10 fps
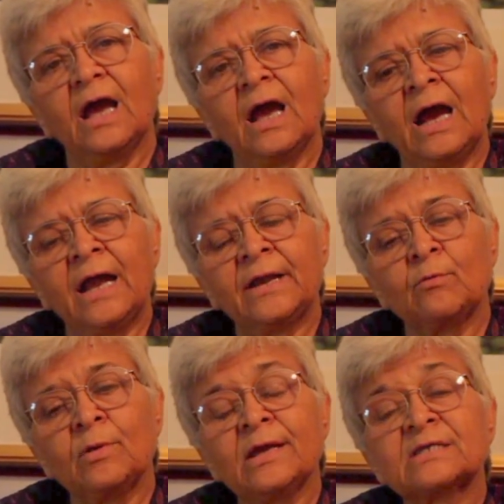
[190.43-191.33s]
and
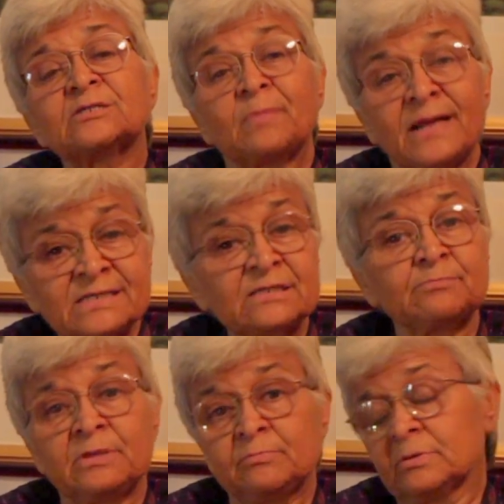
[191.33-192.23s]
we explain to
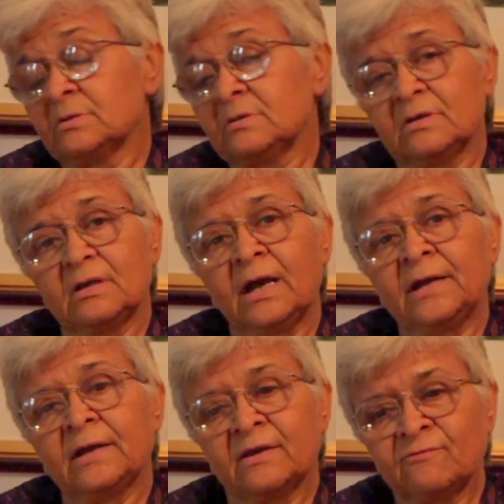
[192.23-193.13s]
people,
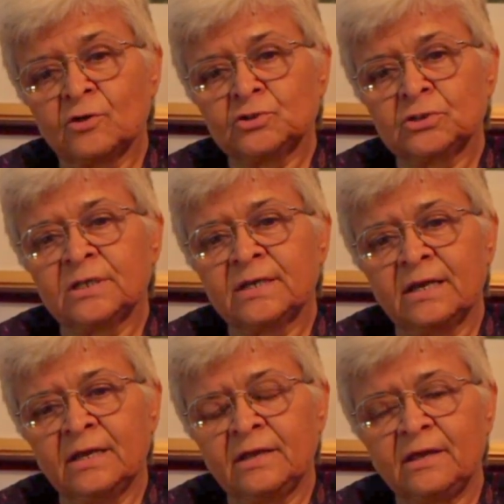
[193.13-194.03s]
and
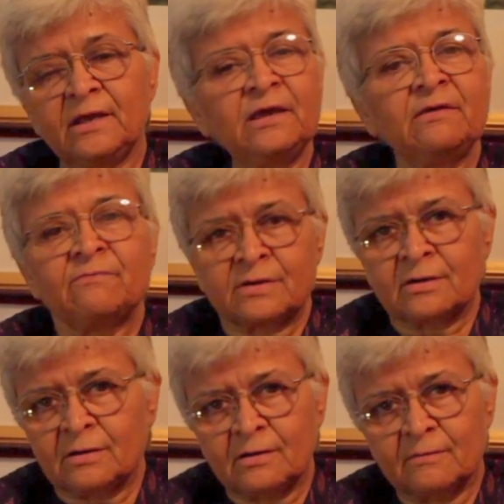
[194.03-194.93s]
unfortunately,
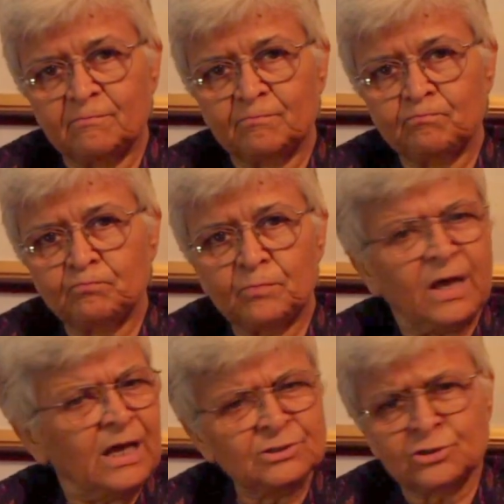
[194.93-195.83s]
even
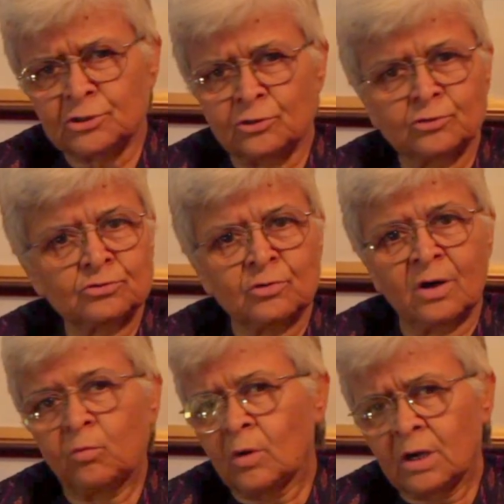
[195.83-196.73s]
NGOs who
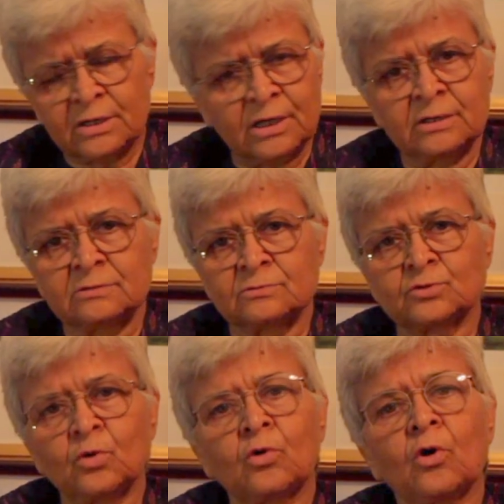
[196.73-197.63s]
are working
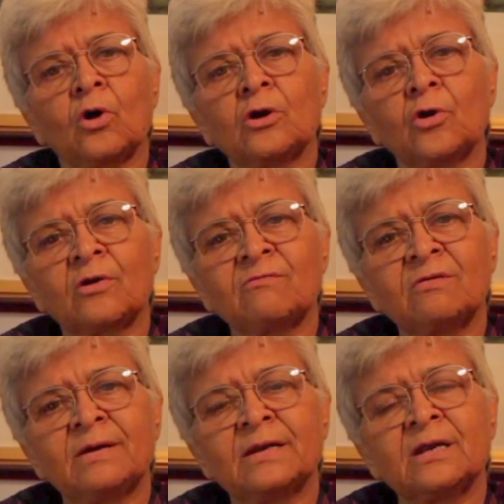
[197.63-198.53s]
so called on
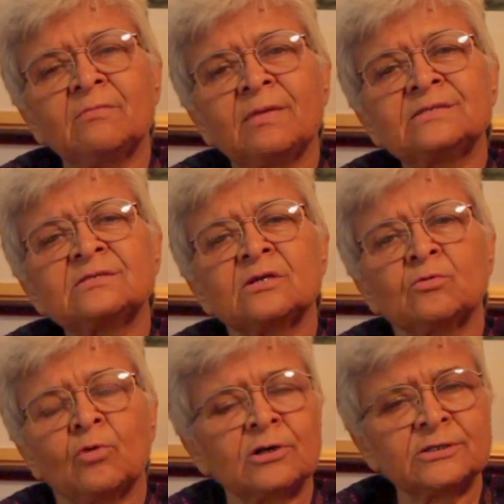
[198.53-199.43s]
women and men's
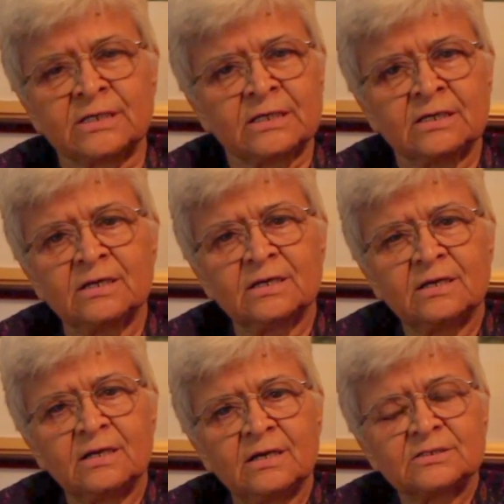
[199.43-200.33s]
equality
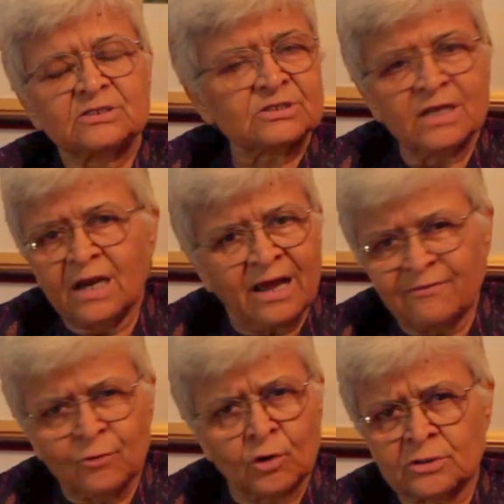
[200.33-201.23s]
still
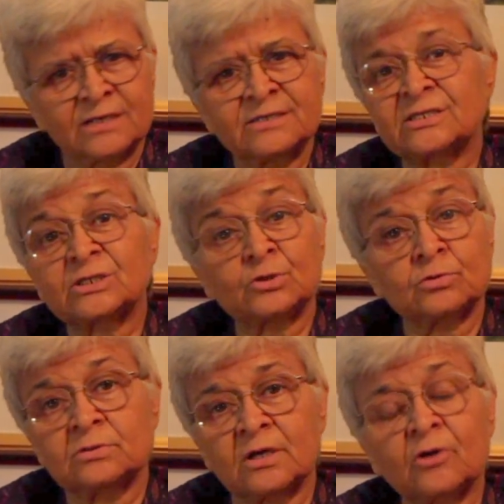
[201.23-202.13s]
have not
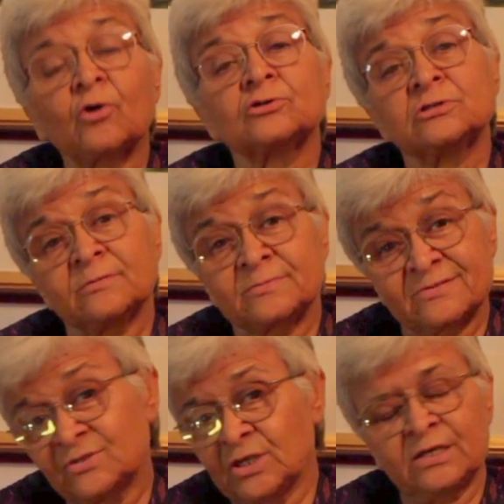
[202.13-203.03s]
understood the concept
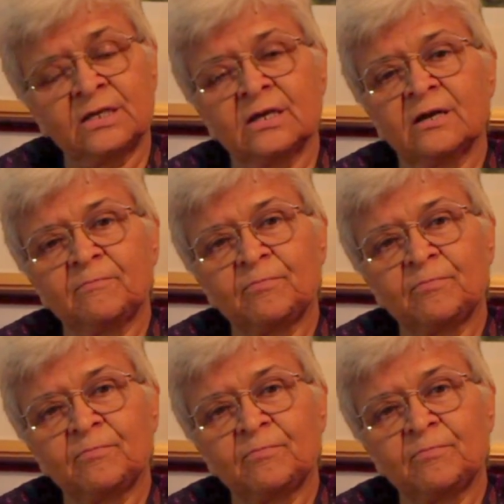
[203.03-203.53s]
of gender.